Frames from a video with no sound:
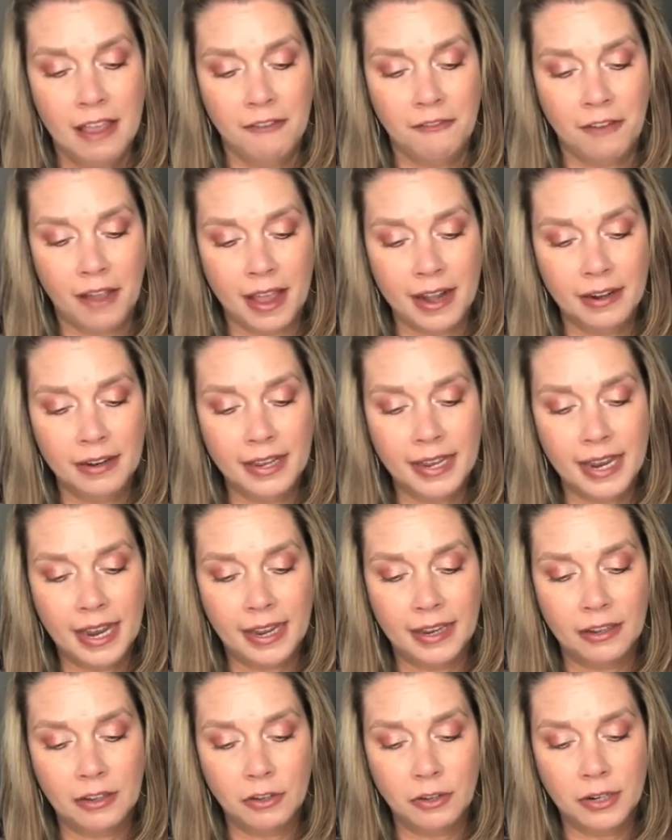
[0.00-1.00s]
Finally, I
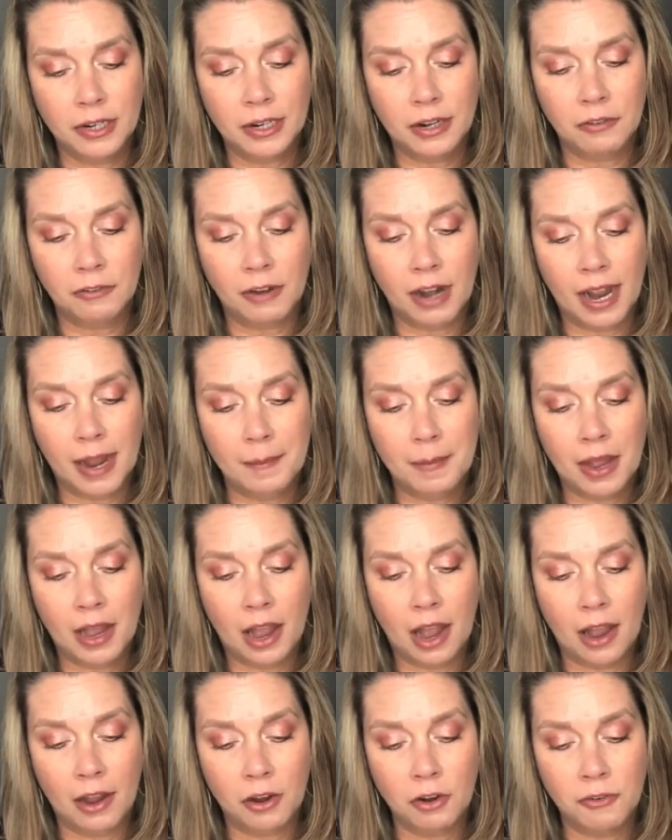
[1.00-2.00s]
included a Rye by
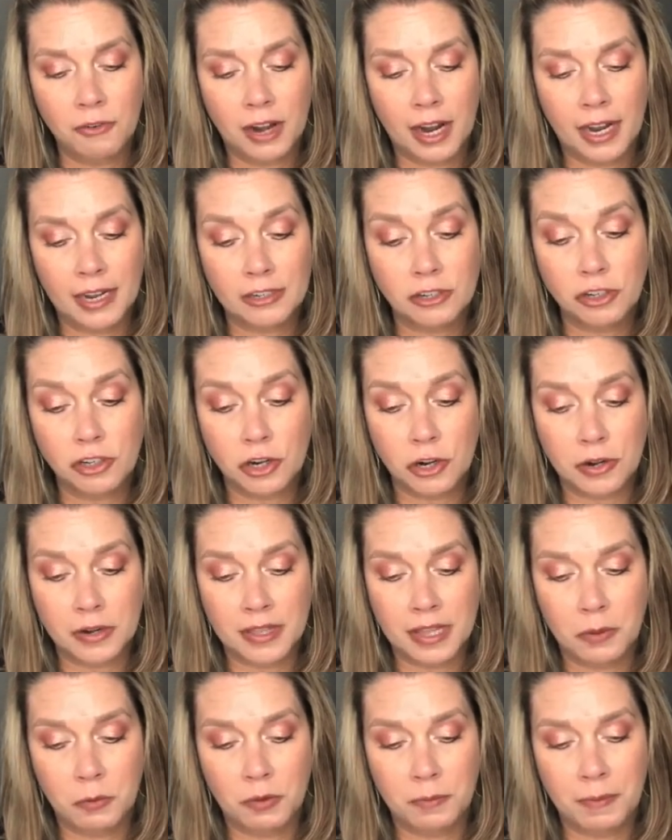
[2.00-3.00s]
Hawker Rye shirt
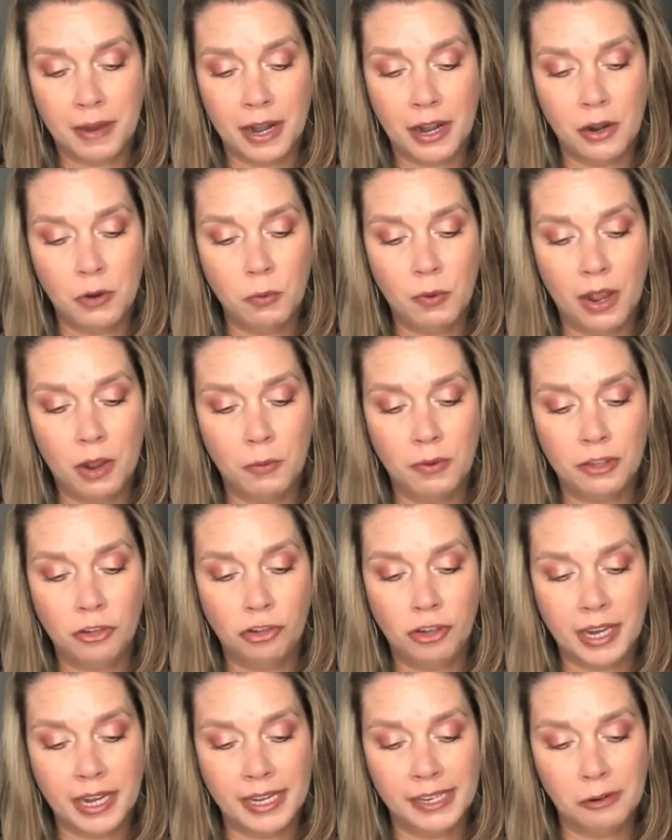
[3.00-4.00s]
that would pair well with
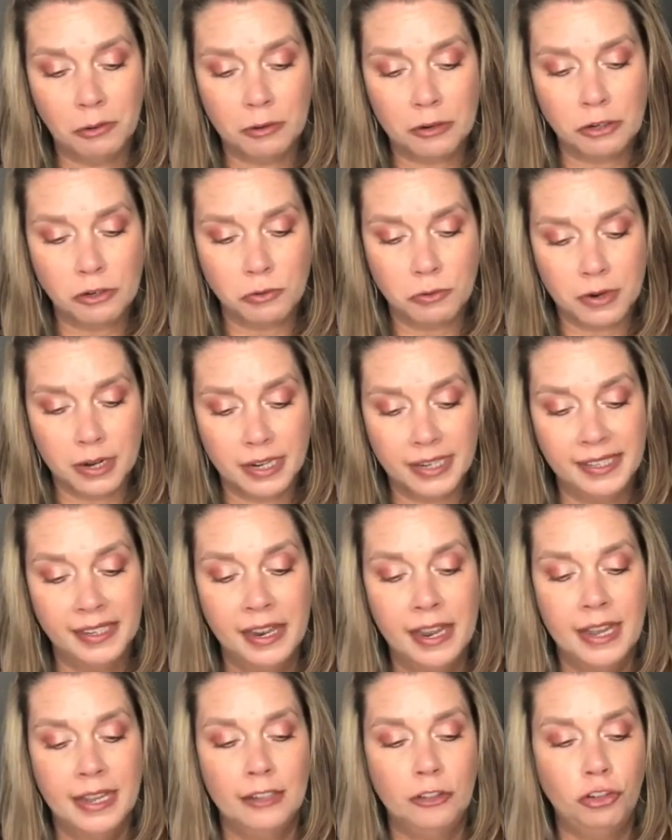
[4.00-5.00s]
jeans or shorts.
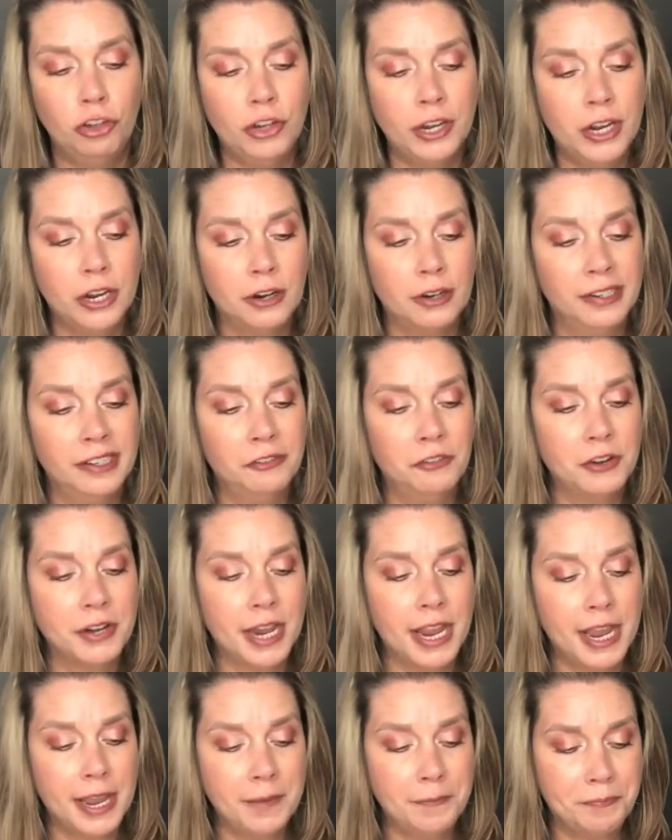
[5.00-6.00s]
Cheers,
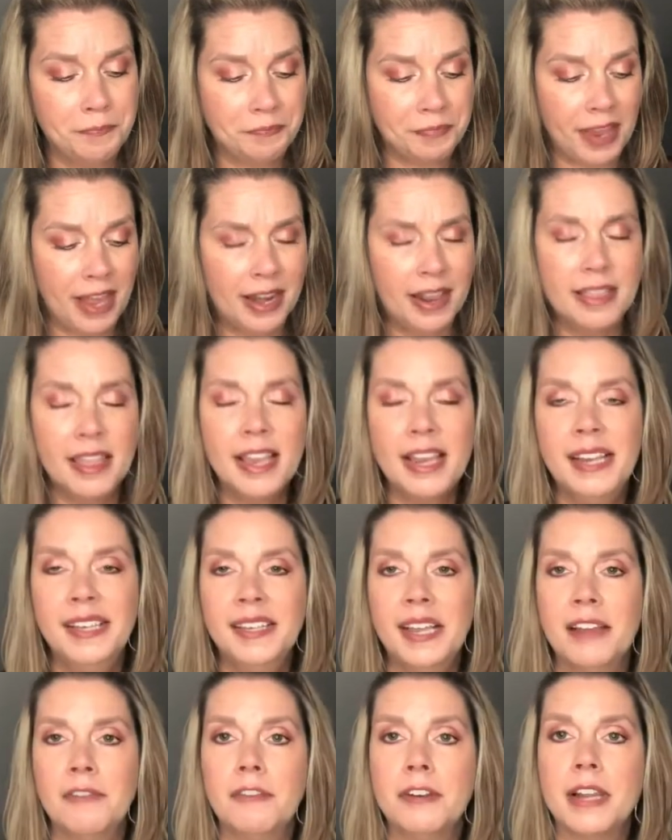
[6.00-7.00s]
Renee." And I think he's
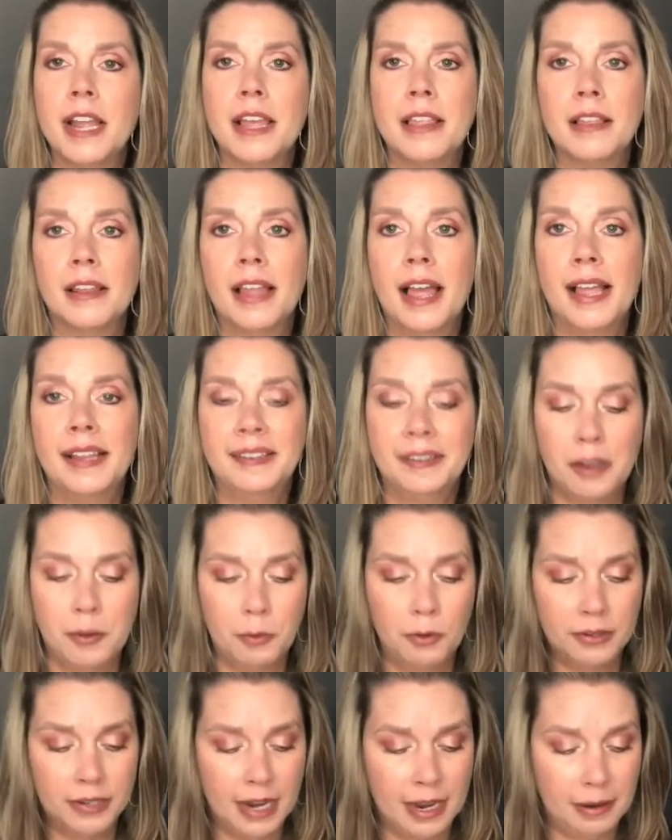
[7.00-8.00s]
had Renee the last
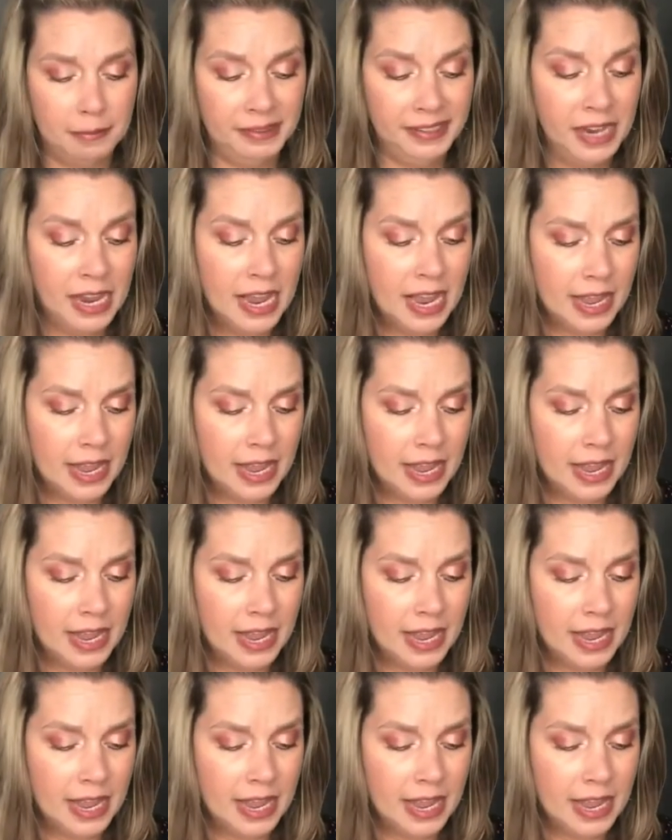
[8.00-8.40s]
couple times.